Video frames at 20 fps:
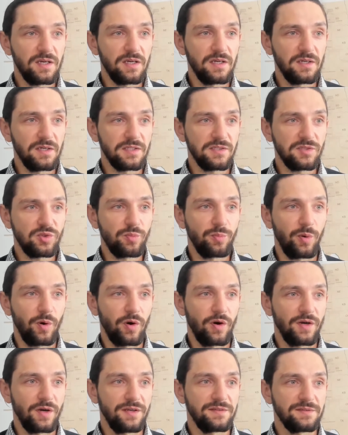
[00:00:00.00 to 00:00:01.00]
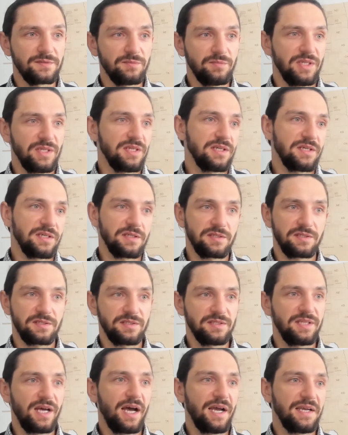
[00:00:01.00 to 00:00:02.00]
support, meaning
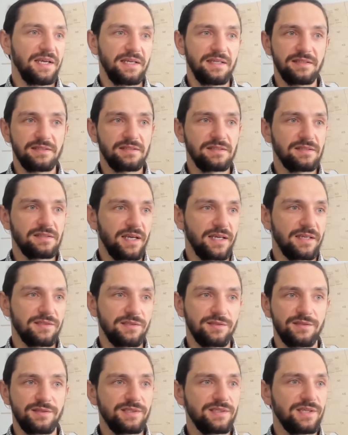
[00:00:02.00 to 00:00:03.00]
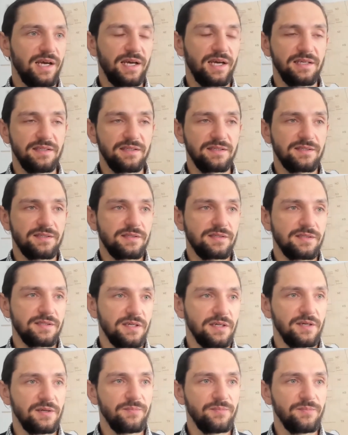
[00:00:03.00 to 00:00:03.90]
diet, exercise,